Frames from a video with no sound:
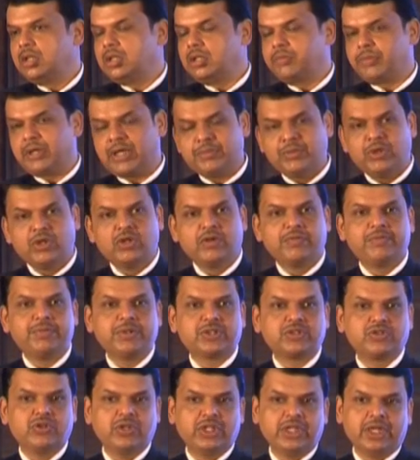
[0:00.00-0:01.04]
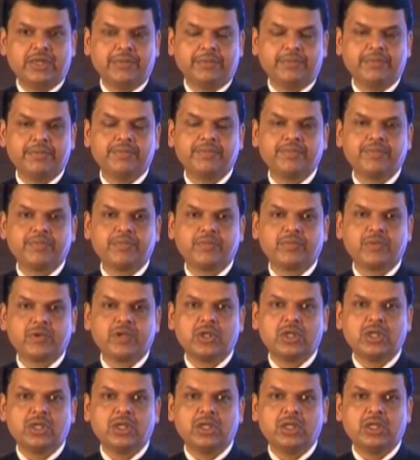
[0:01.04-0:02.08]
Department of Petroleum
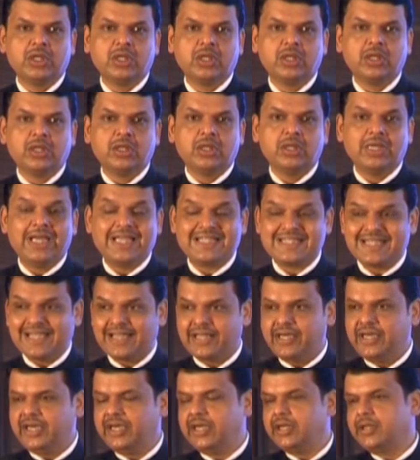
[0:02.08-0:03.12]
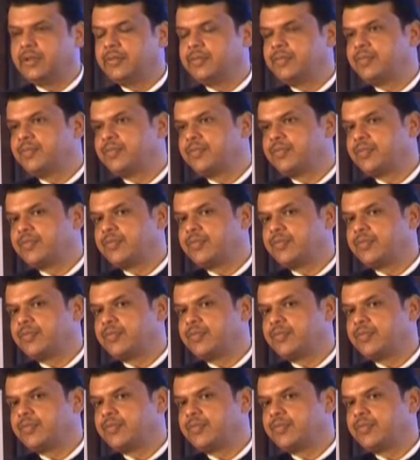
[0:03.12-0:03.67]
has agreed